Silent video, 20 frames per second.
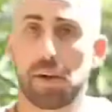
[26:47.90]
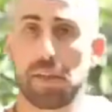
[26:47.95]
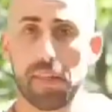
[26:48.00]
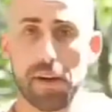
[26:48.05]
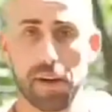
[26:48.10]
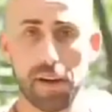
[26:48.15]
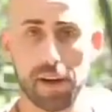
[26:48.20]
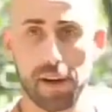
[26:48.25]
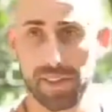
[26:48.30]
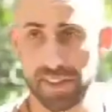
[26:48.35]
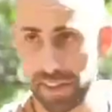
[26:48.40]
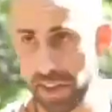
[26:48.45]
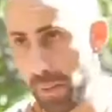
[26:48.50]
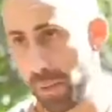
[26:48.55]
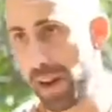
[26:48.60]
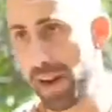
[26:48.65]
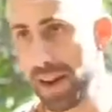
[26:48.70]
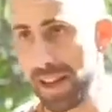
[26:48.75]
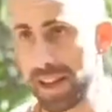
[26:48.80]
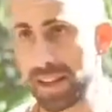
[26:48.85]
with a
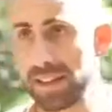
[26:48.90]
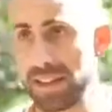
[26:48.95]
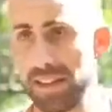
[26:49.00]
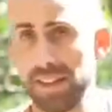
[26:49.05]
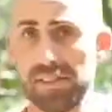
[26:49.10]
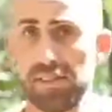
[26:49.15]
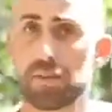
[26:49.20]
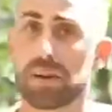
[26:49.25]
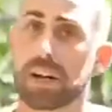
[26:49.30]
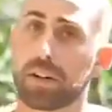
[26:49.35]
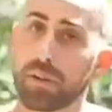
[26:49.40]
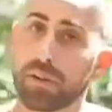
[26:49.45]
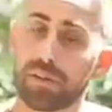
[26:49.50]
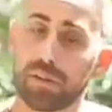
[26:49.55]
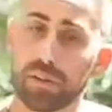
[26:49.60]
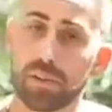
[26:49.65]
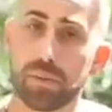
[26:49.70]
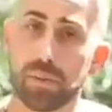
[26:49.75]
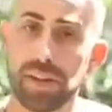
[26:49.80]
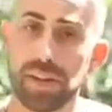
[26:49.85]
towel like this, you can
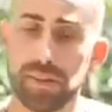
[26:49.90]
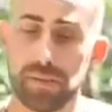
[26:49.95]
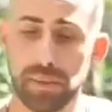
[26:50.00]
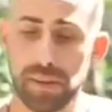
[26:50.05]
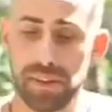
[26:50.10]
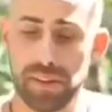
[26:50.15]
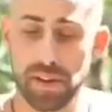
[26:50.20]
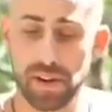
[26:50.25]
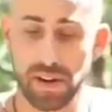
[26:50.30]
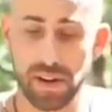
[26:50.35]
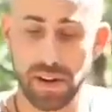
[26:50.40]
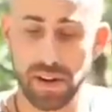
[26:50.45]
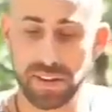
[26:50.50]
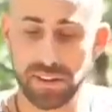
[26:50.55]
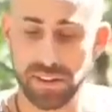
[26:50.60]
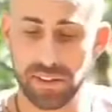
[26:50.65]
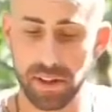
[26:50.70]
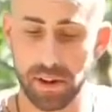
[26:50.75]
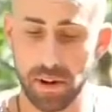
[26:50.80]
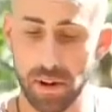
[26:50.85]
also do it with a
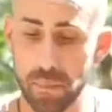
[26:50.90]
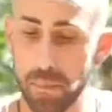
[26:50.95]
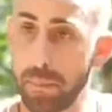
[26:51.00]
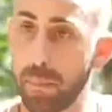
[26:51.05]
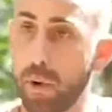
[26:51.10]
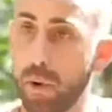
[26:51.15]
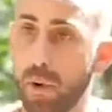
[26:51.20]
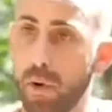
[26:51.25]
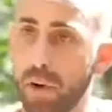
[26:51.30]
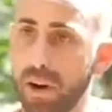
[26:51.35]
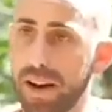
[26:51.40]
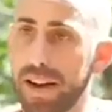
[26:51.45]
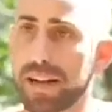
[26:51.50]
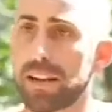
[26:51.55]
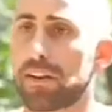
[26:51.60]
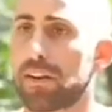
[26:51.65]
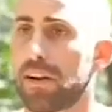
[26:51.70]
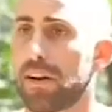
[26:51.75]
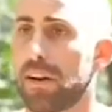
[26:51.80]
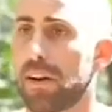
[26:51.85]
little ball,
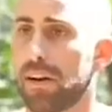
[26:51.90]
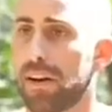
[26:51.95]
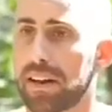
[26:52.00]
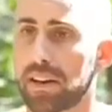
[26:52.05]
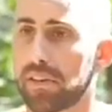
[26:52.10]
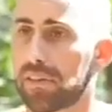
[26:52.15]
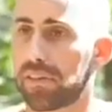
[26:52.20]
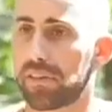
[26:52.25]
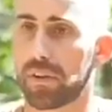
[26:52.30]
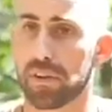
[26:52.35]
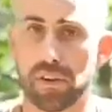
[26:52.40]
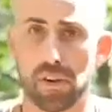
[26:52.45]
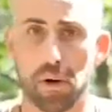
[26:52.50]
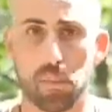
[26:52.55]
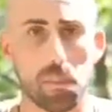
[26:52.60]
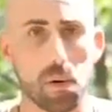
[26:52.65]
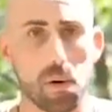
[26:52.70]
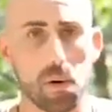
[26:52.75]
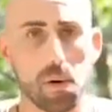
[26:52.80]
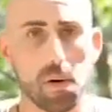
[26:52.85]
like a soccer
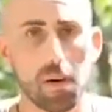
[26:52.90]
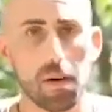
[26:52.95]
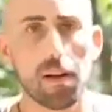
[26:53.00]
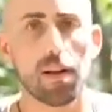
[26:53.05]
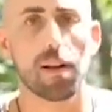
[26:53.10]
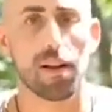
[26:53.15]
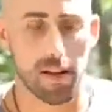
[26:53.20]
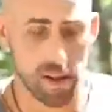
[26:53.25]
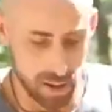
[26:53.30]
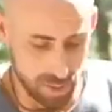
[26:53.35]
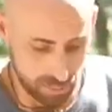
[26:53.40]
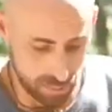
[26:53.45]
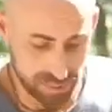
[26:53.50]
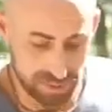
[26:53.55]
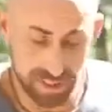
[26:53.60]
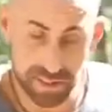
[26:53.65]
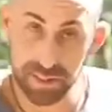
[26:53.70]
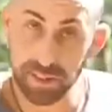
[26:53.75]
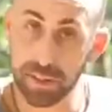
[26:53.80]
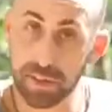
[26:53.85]
ball.
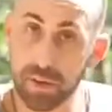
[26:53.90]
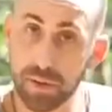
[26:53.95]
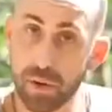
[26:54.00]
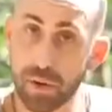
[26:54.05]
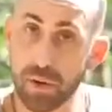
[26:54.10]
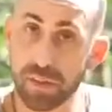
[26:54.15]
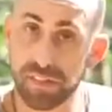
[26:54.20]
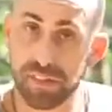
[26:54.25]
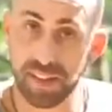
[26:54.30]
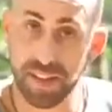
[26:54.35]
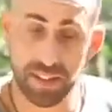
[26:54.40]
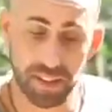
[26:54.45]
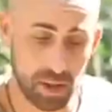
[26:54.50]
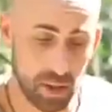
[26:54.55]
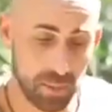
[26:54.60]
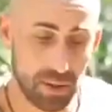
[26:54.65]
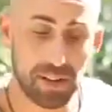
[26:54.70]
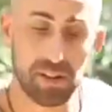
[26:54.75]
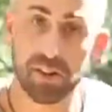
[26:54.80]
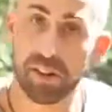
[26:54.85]
Put it on your
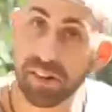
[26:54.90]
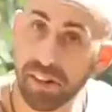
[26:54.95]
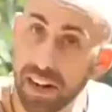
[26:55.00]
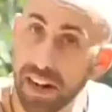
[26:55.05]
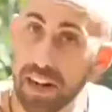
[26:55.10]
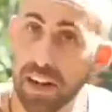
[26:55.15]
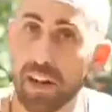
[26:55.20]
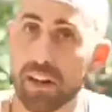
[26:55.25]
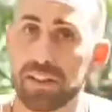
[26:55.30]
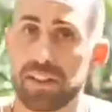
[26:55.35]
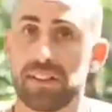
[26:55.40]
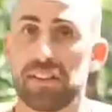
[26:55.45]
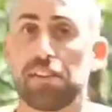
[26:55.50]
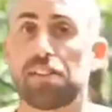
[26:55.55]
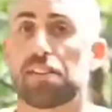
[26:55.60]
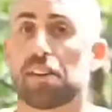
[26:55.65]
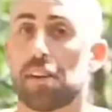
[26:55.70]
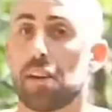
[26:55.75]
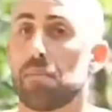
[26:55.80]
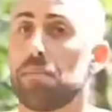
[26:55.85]
sternum and just lay on it.
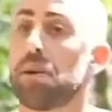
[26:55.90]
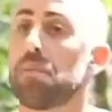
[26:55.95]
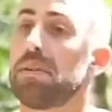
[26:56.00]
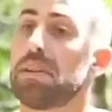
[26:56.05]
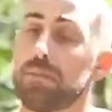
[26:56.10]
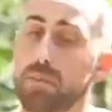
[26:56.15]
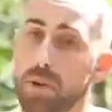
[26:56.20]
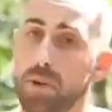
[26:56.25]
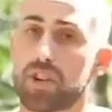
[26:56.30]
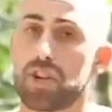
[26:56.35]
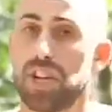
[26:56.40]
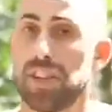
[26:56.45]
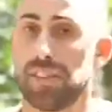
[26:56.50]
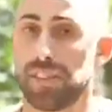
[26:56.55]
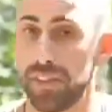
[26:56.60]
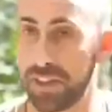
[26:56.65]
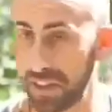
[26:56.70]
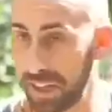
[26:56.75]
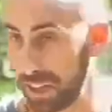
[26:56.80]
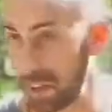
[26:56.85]
It's going to be a bit more
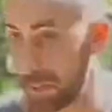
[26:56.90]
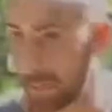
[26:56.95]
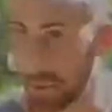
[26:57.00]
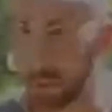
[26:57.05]
gentle than the